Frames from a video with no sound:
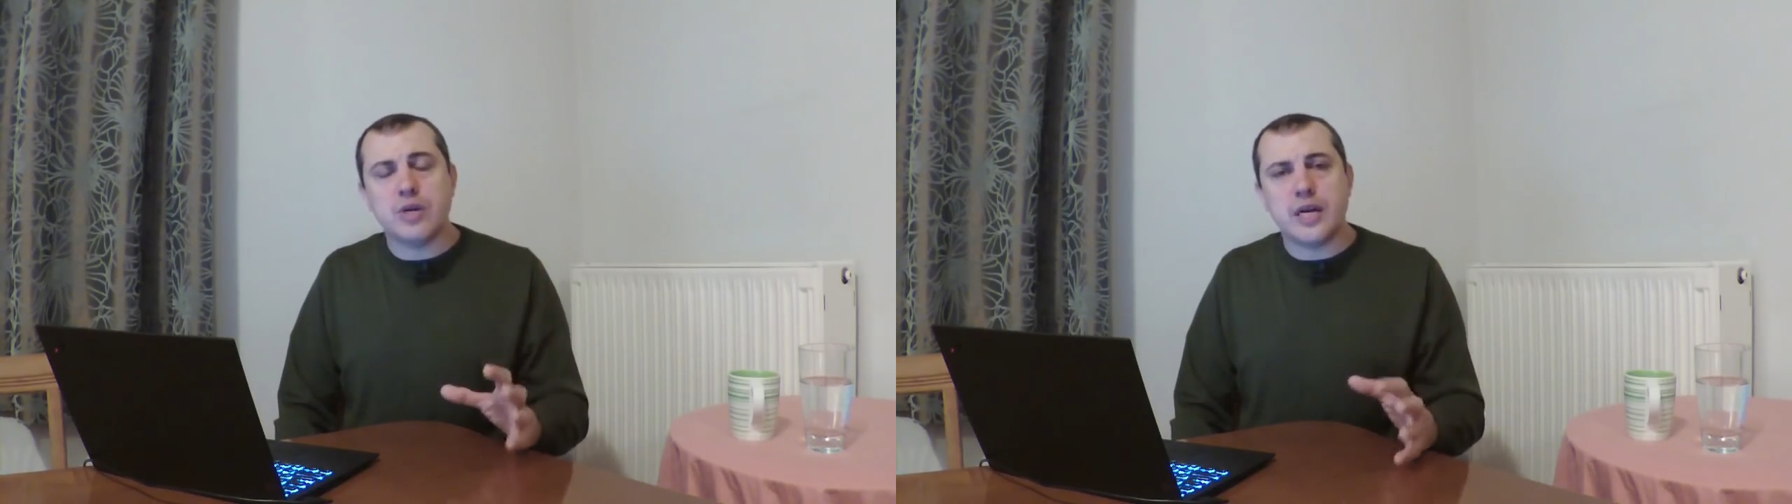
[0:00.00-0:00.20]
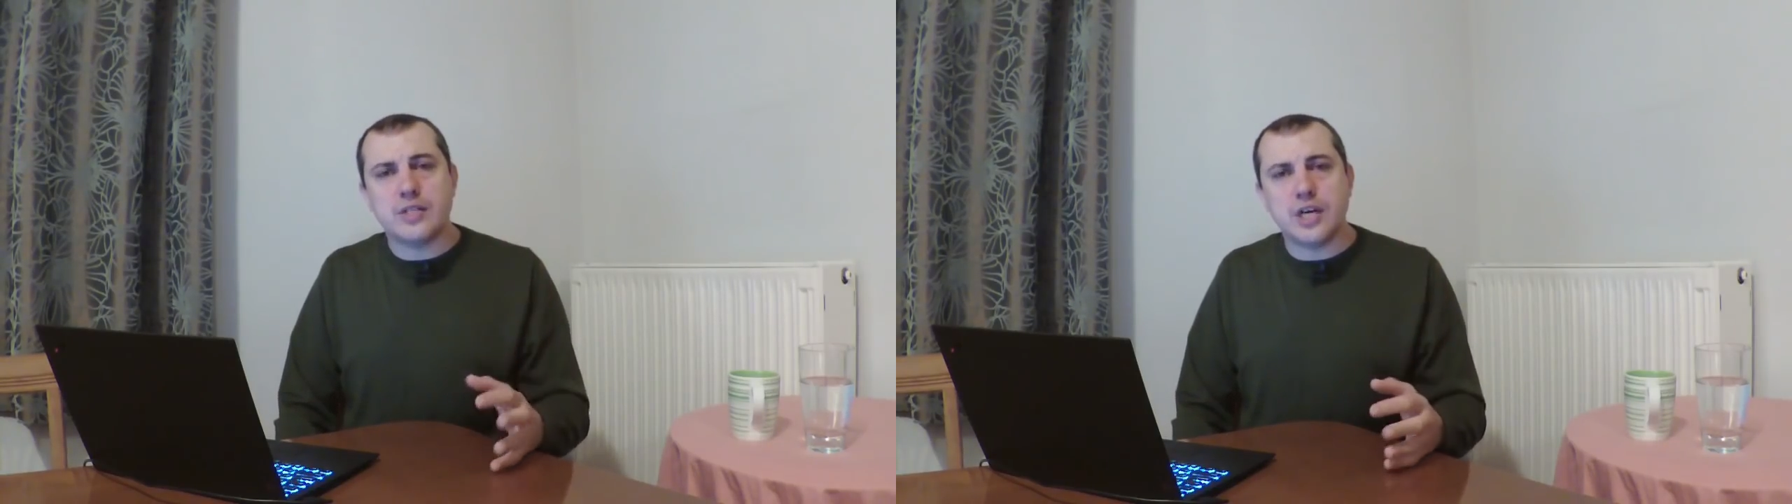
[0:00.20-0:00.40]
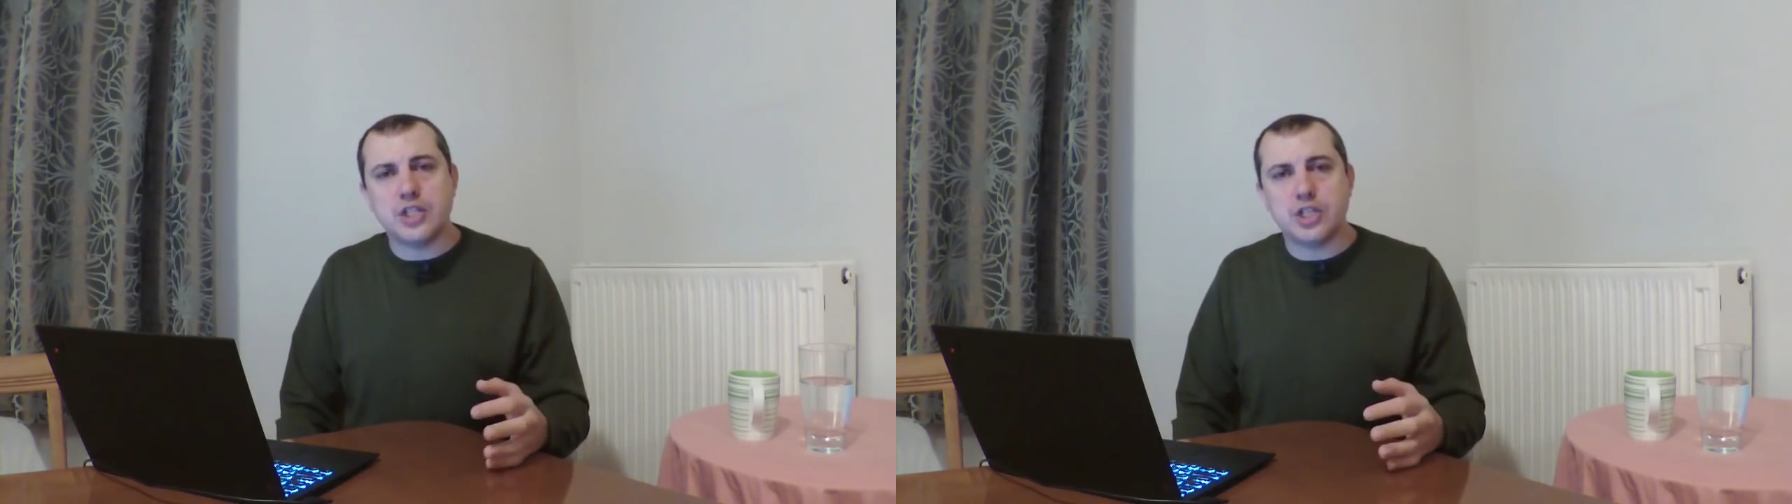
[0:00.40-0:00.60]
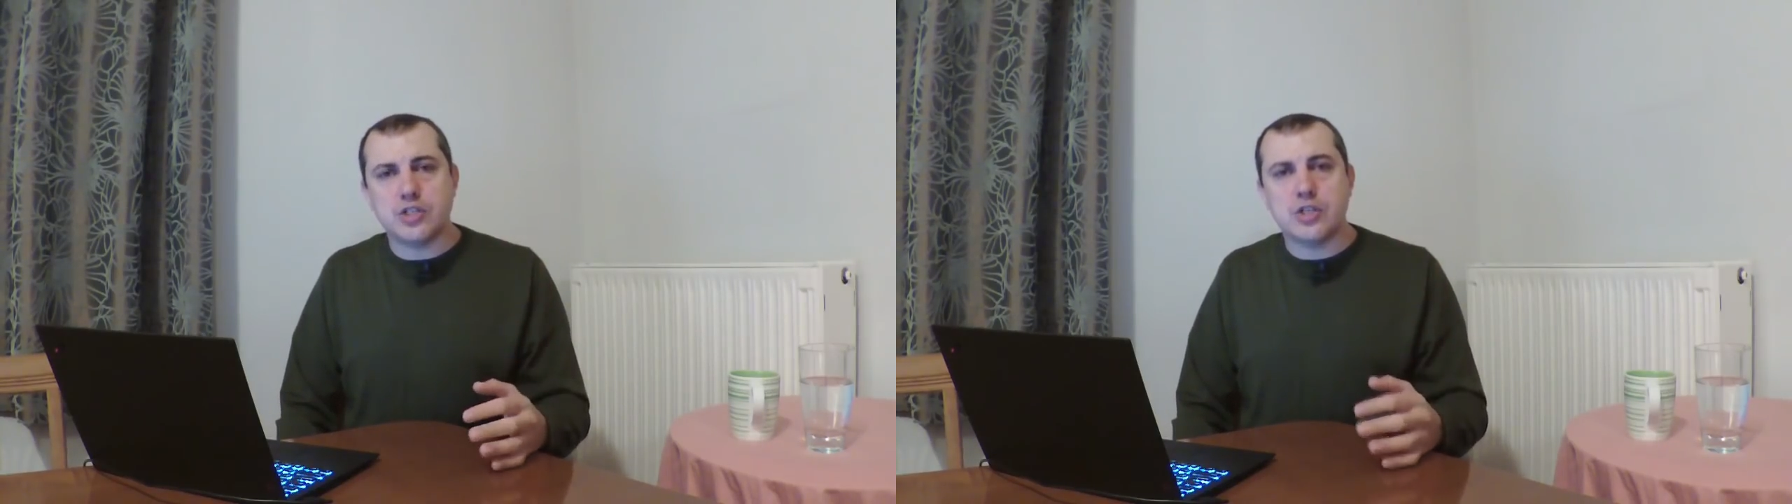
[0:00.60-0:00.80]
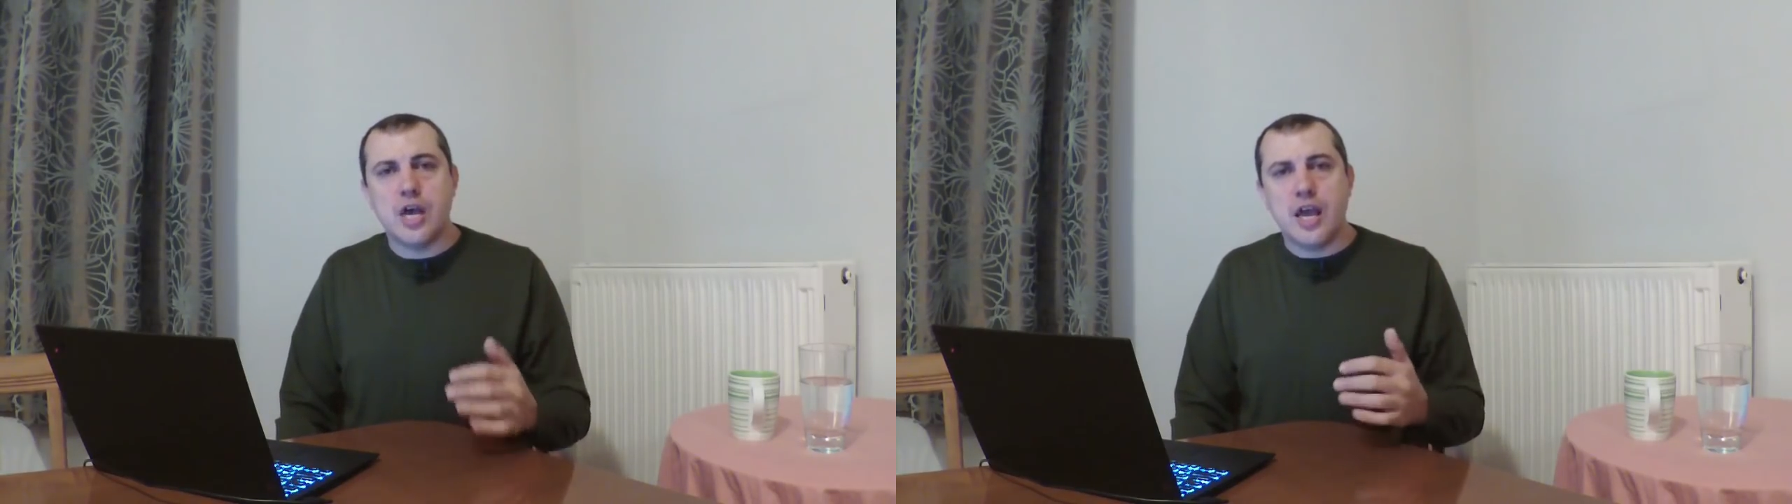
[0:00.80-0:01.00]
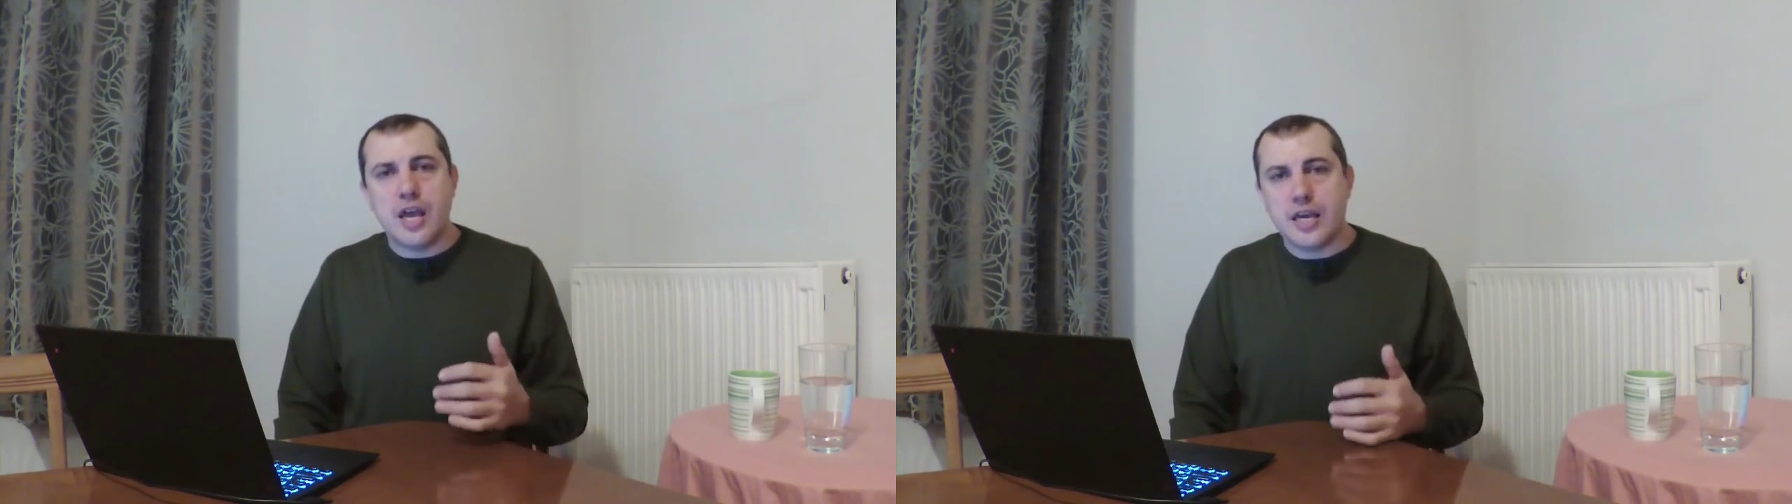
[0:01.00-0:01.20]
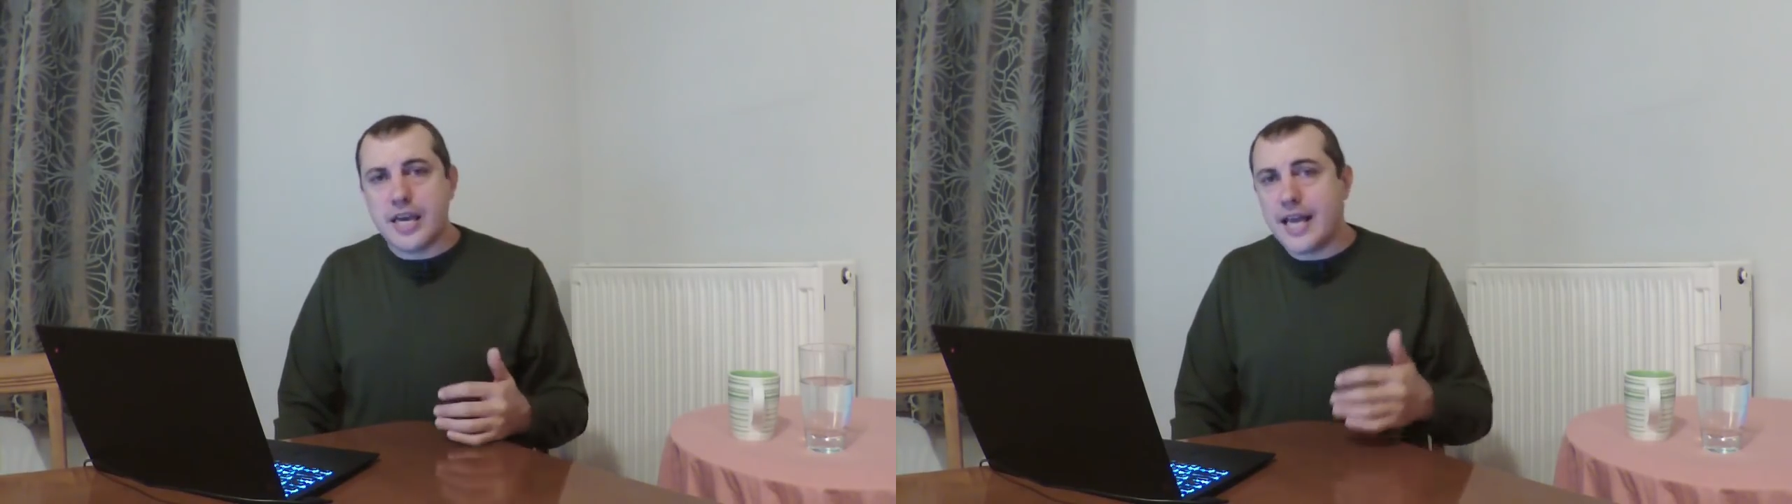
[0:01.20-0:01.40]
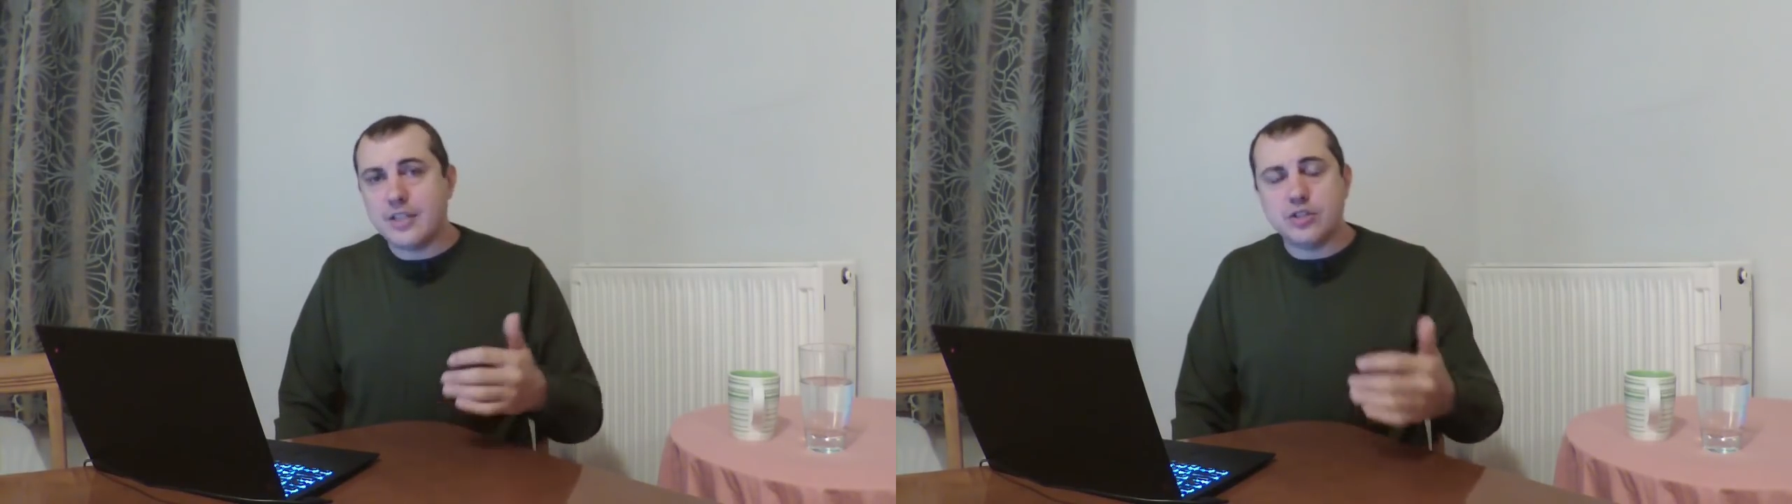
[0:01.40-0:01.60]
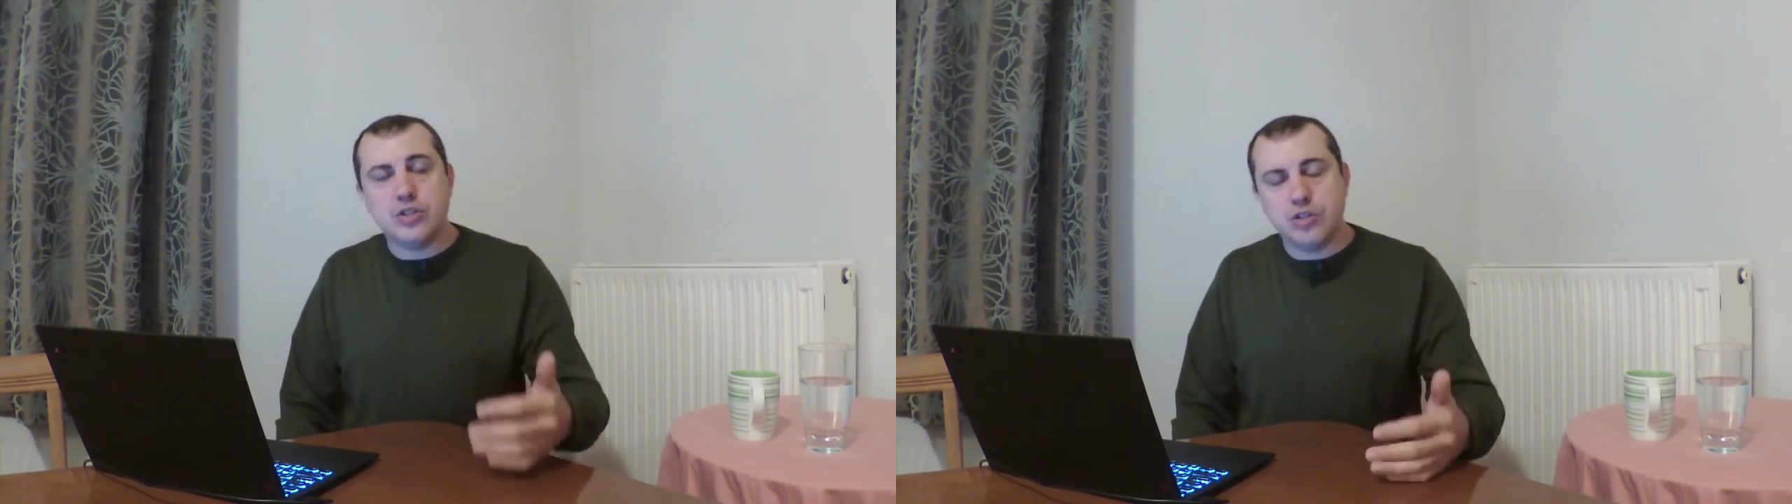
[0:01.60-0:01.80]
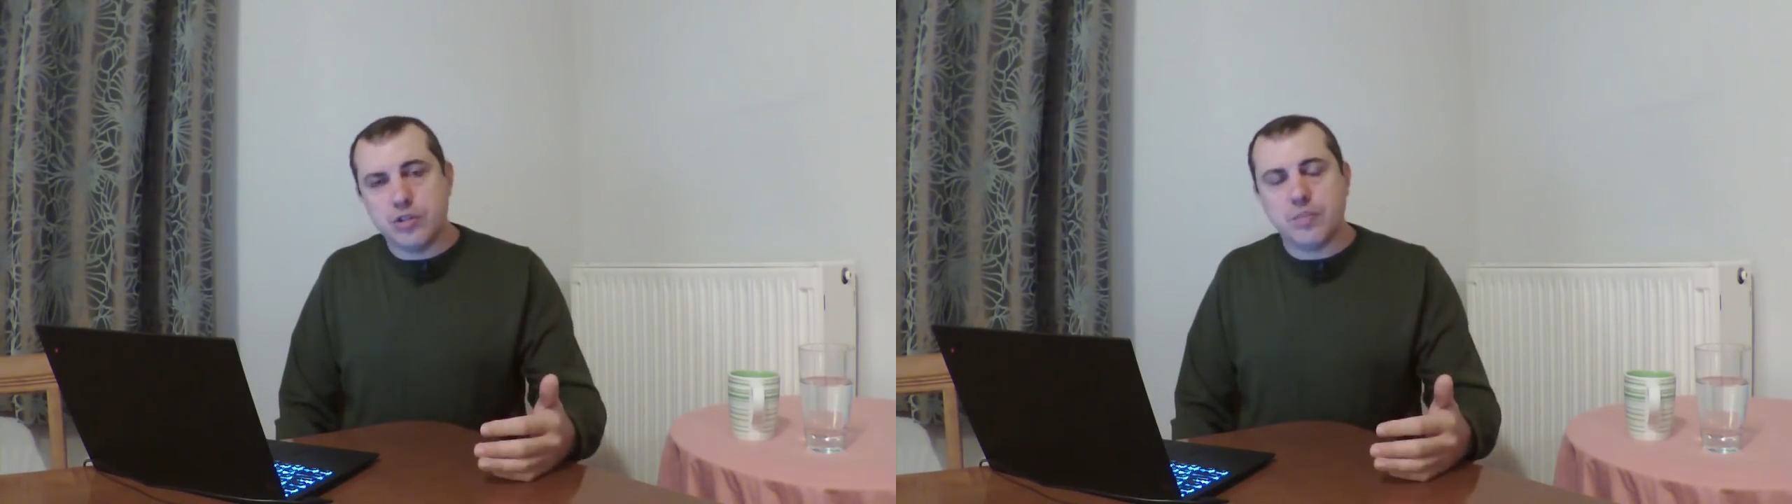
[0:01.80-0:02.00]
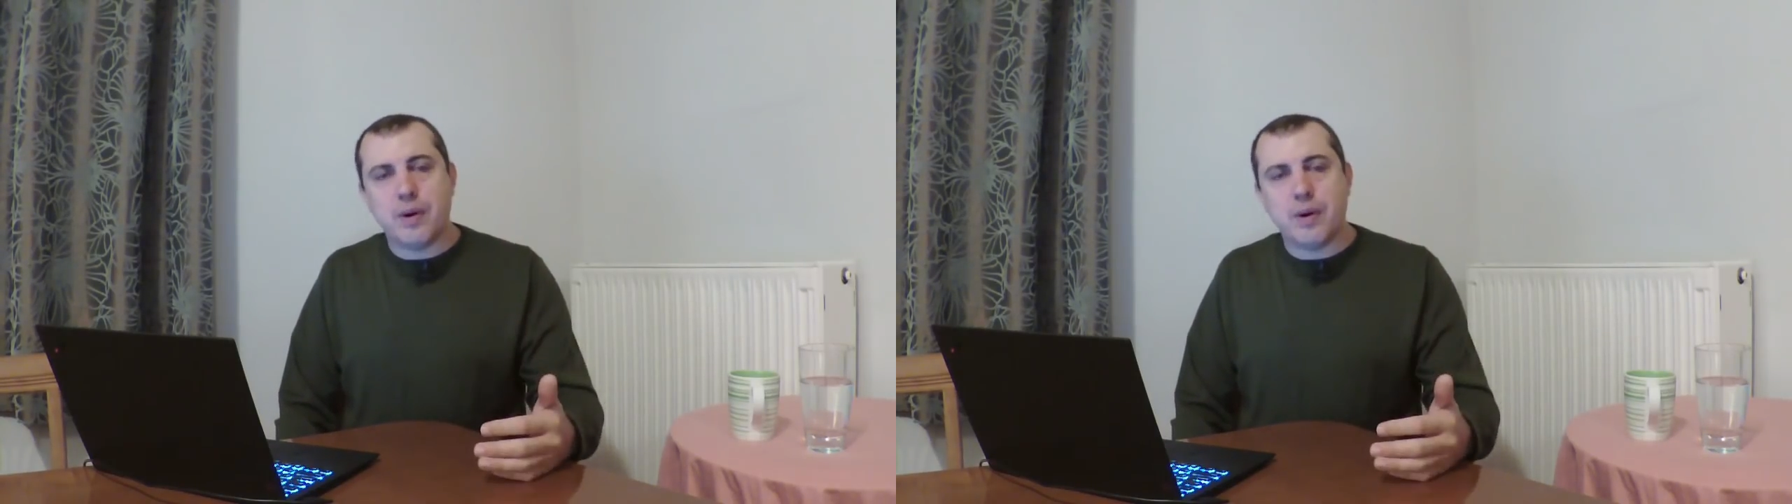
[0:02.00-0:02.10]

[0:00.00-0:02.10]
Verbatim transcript: and A sessions get to the